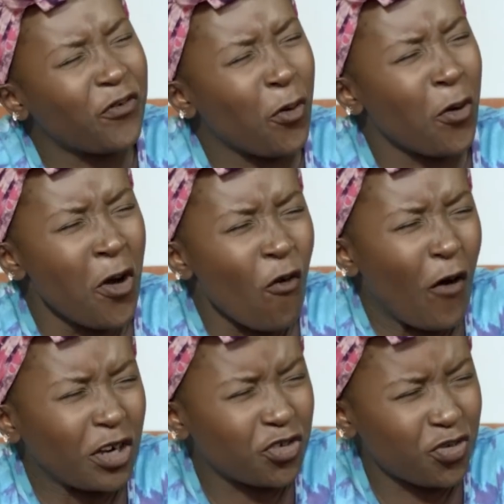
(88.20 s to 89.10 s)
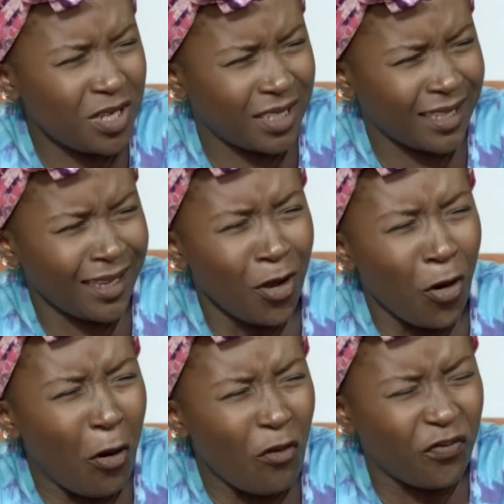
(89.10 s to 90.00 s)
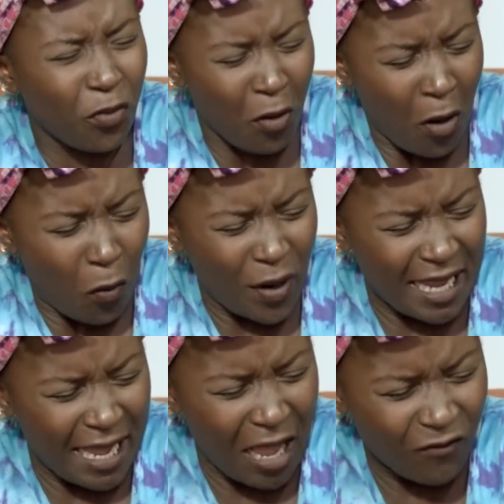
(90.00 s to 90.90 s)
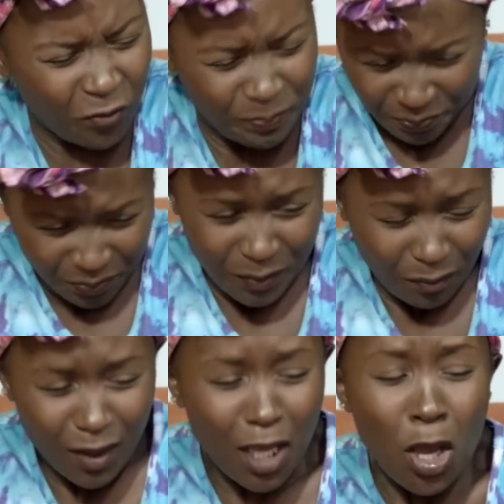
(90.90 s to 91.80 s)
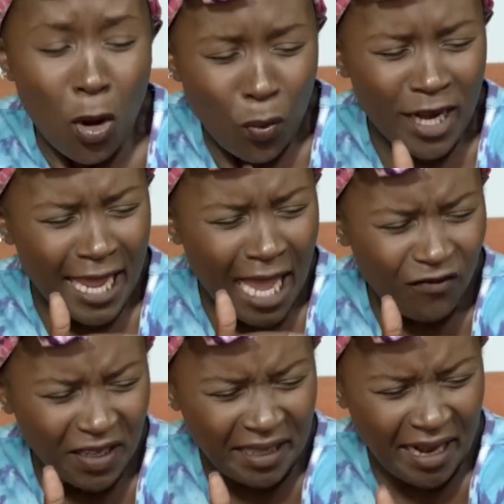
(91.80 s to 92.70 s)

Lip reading: for a trick of when I have... When I have a